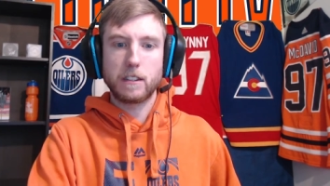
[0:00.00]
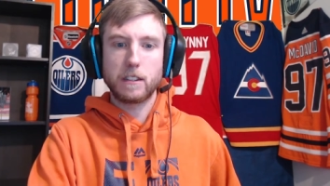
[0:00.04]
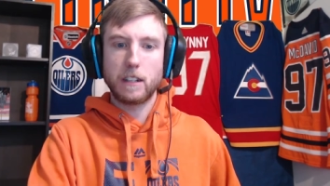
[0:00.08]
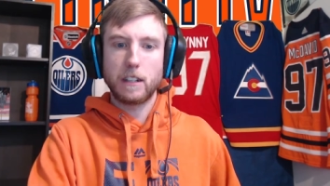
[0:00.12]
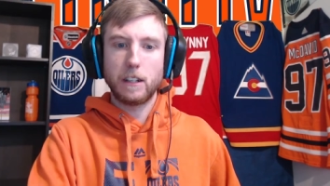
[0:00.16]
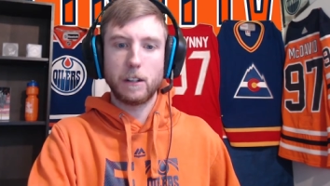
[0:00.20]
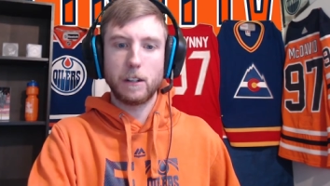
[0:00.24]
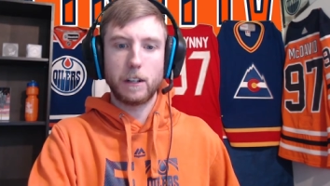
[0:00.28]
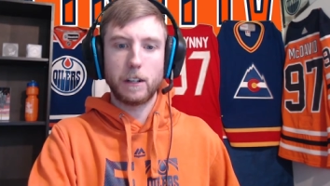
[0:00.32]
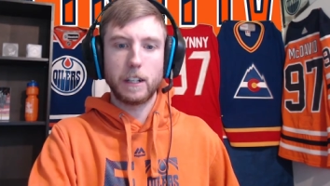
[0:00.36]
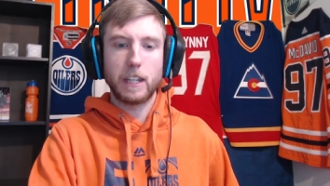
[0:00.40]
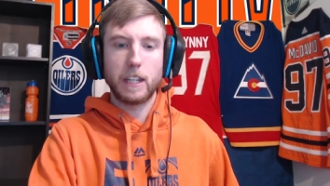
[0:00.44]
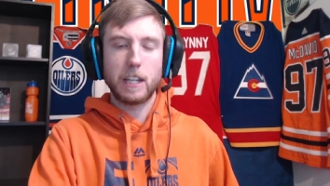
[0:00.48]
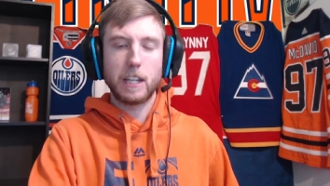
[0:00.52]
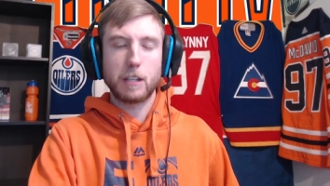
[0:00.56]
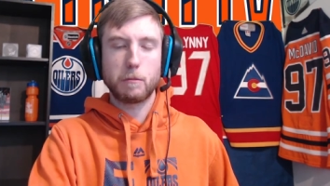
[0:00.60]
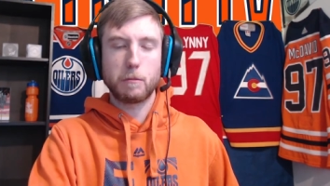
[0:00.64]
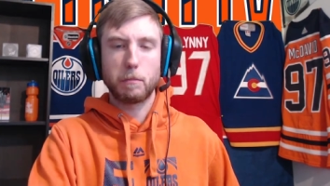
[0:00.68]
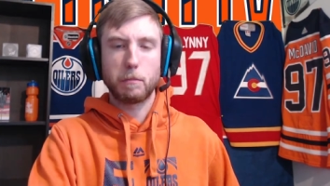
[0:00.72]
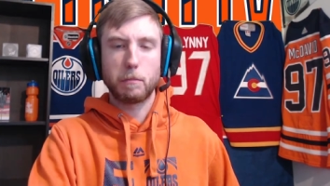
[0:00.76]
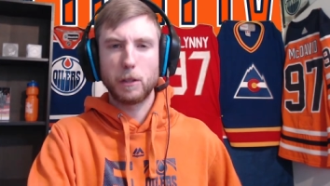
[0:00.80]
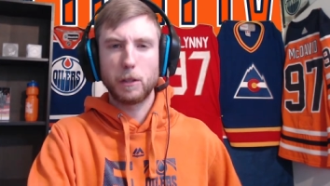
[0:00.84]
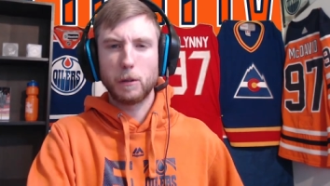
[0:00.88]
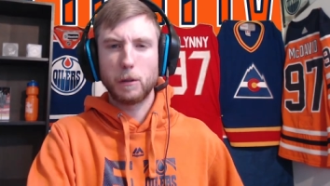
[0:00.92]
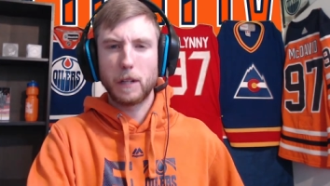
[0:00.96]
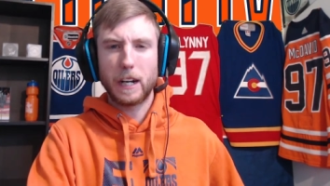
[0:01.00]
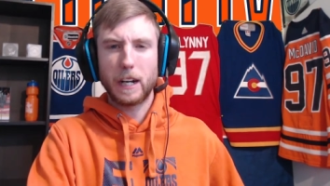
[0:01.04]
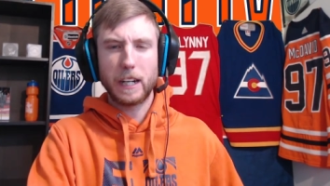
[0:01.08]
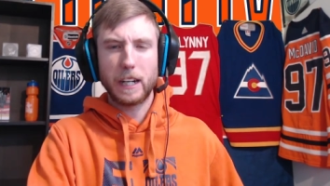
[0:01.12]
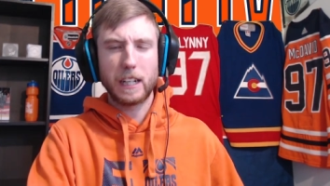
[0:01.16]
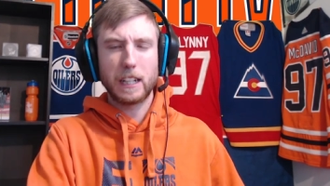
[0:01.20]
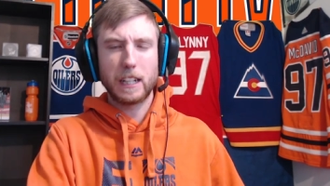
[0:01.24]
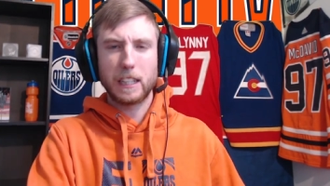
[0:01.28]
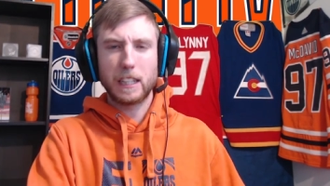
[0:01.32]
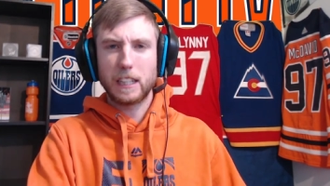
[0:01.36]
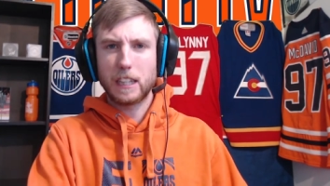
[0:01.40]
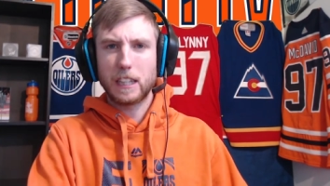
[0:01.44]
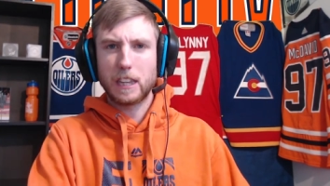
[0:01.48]
in on this blue line
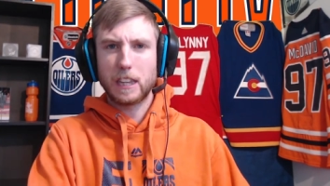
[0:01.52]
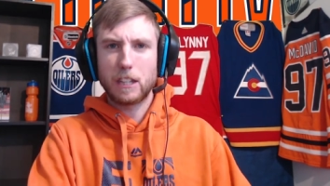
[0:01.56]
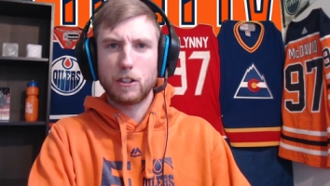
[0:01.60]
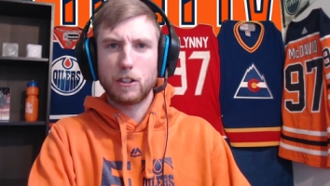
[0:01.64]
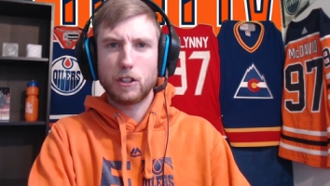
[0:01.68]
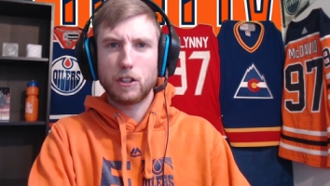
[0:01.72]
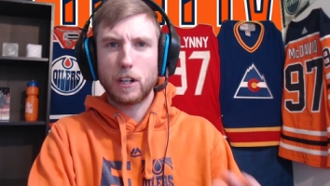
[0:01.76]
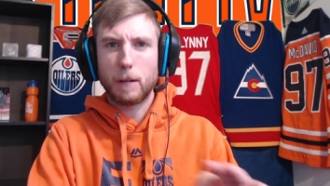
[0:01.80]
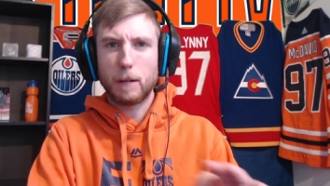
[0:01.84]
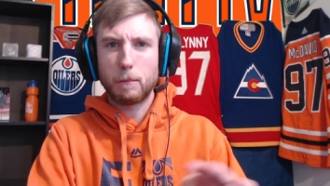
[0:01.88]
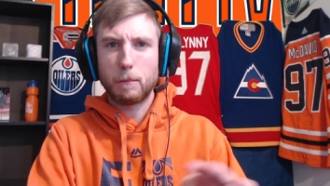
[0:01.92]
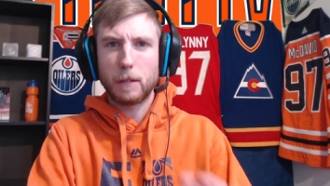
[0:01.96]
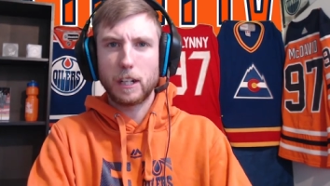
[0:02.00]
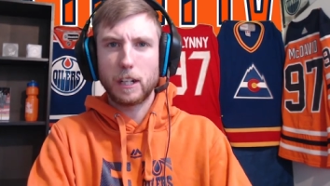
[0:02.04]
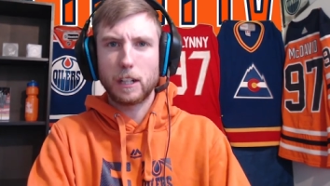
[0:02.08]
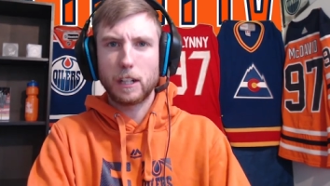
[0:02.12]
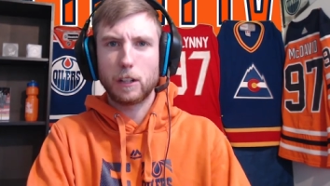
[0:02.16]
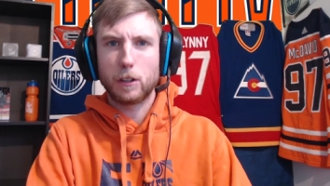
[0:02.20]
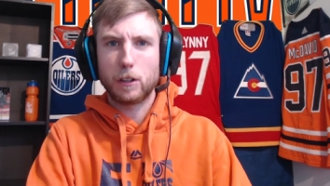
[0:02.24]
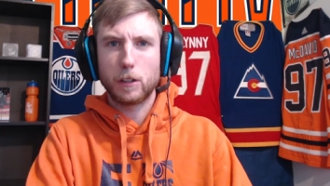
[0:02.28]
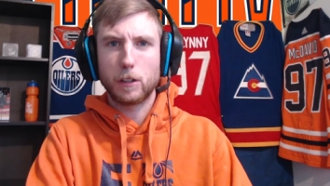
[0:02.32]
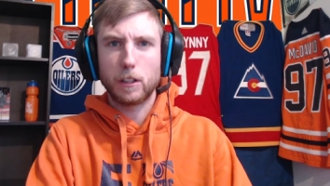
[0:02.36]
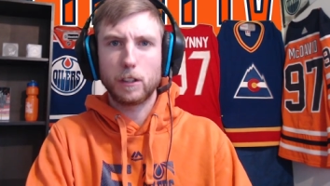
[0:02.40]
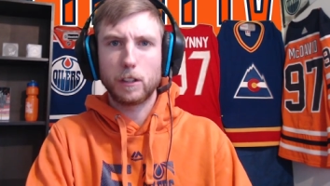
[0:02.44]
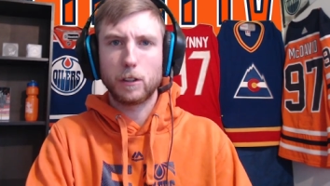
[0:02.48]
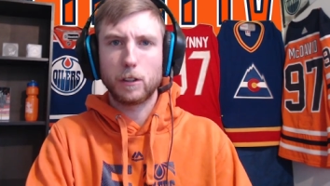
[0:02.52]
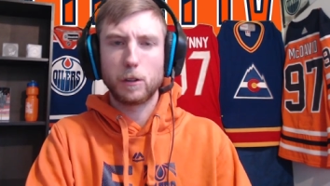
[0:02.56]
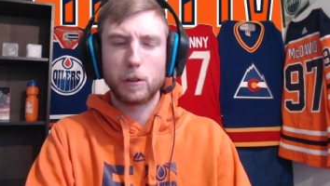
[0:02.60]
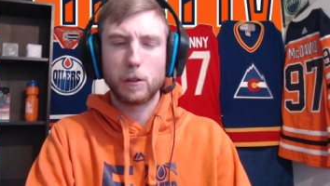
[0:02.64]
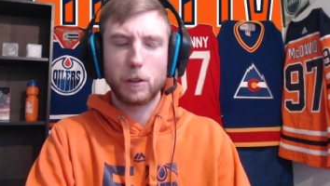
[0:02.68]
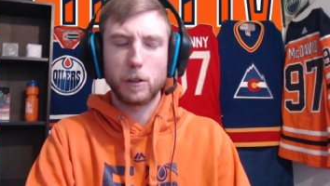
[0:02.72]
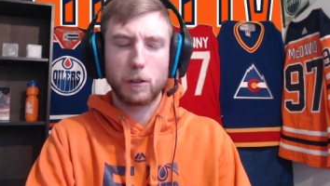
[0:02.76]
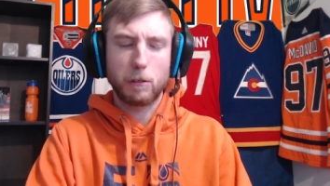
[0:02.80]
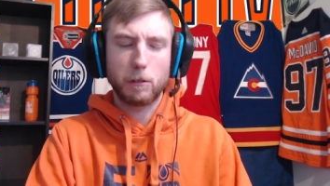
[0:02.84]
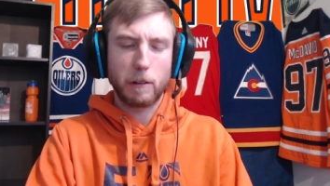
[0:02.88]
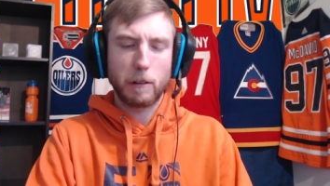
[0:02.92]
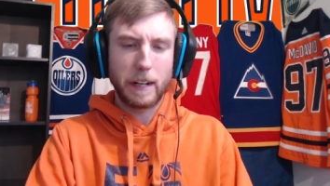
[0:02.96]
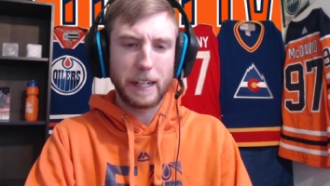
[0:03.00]
and get the job done, good
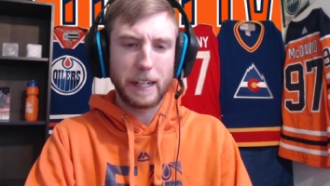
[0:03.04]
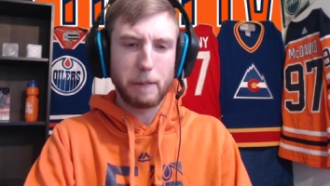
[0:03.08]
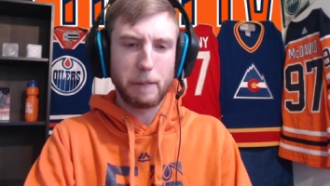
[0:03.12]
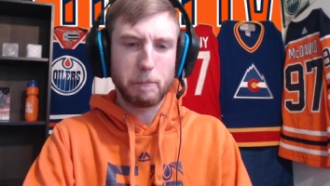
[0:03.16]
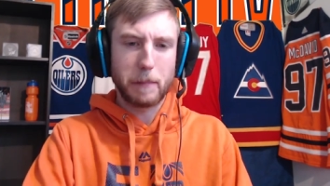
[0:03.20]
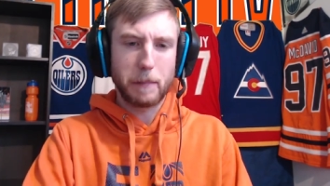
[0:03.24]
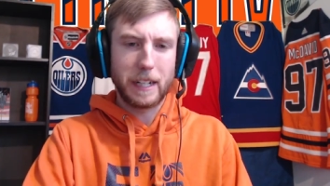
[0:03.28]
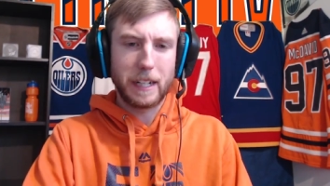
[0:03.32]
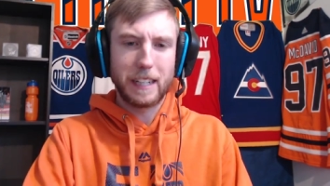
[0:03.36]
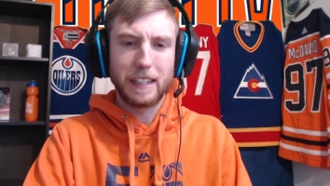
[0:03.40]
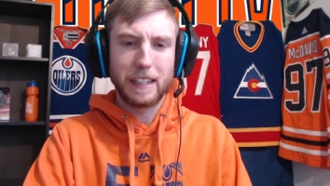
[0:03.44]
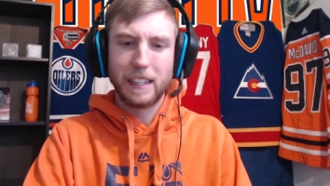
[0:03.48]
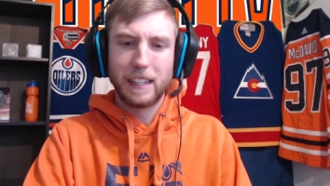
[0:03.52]
gold, great, but